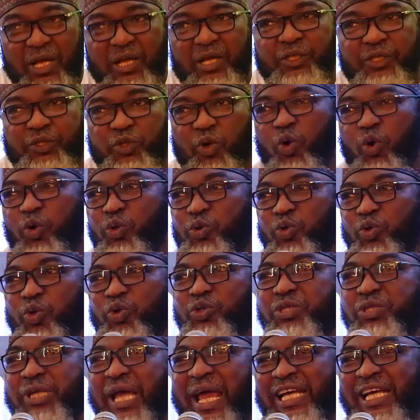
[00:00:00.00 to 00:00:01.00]
So
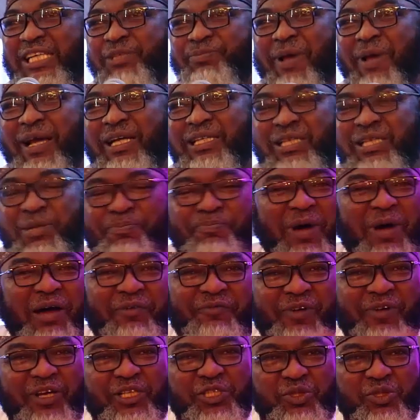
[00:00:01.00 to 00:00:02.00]
don't expect the
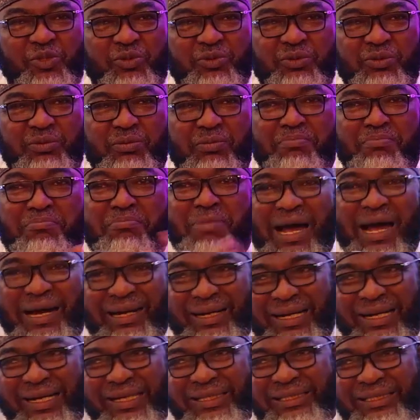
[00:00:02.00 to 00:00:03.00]
perfection.
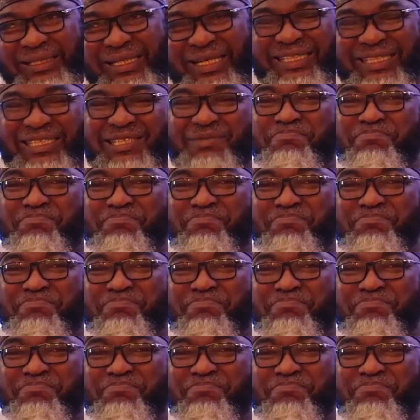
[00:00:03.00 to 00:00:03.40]
Marriage is